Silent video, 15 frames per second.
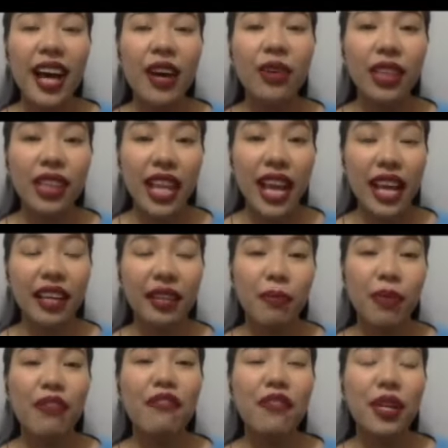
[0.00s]
outline
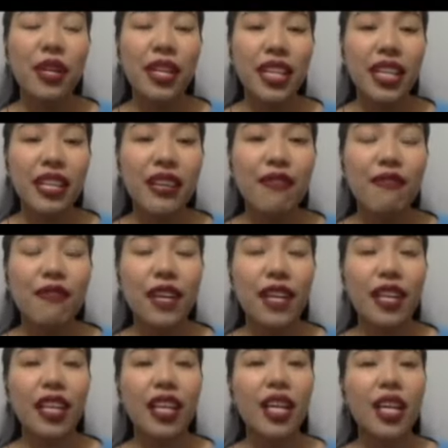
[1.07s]
before
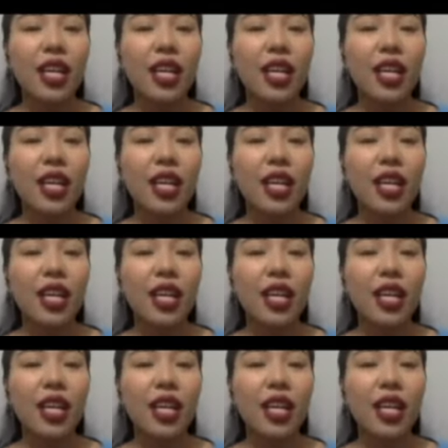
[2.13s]
even